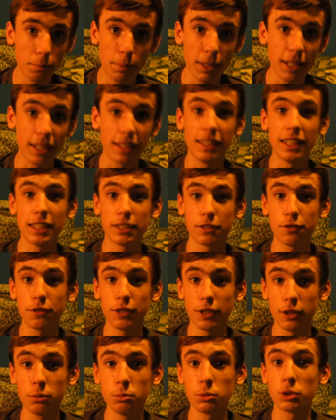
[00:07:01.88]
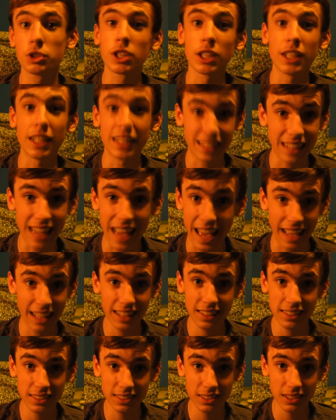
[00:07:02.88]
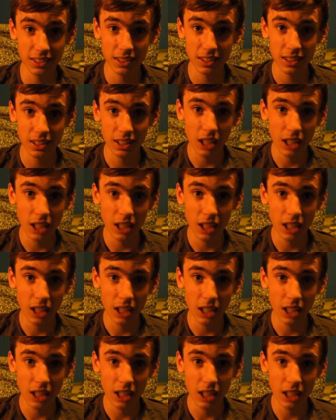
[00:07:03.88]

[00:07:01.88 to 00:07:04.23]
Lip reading: big this film was going to get.